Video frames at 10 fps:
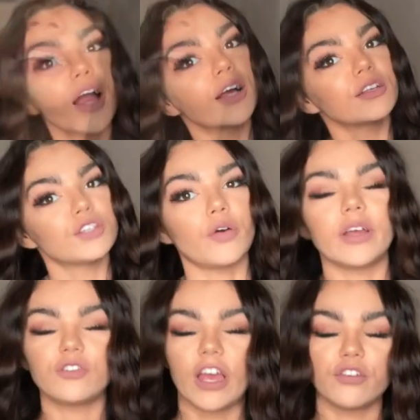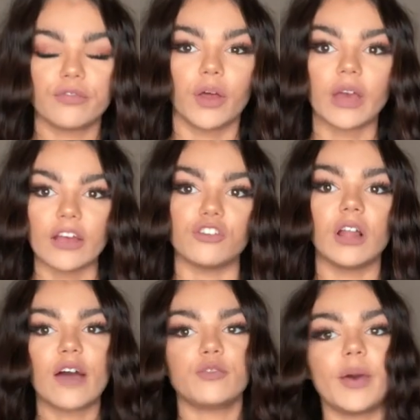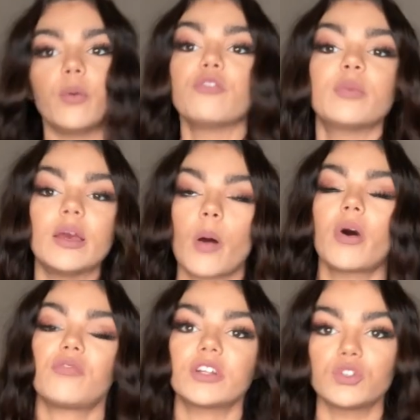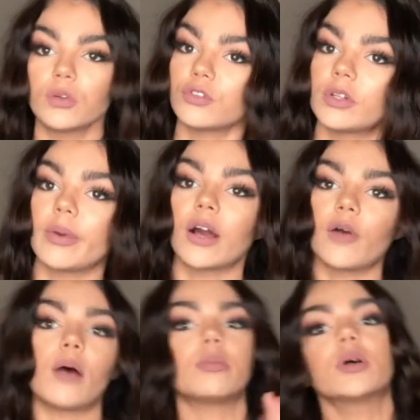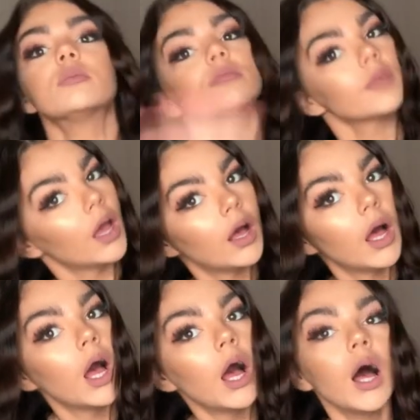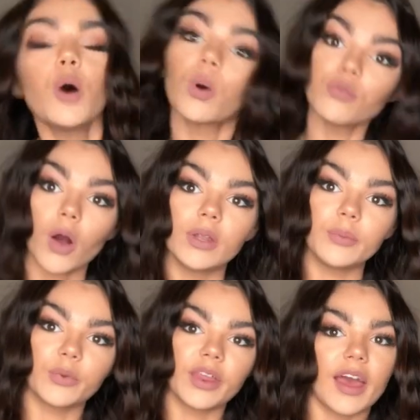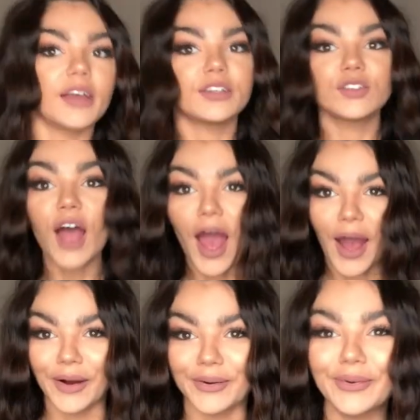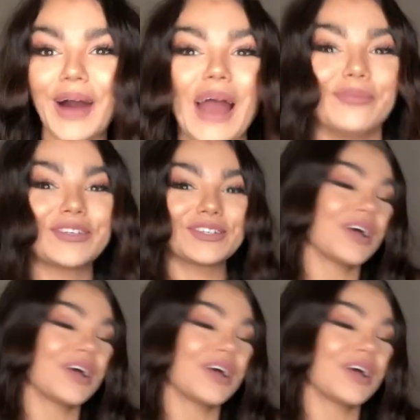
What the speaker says: Sorry, change of location. You'll have to bear with me. My boyfriend's tools are in the background, but we're rolling with it. So I'm so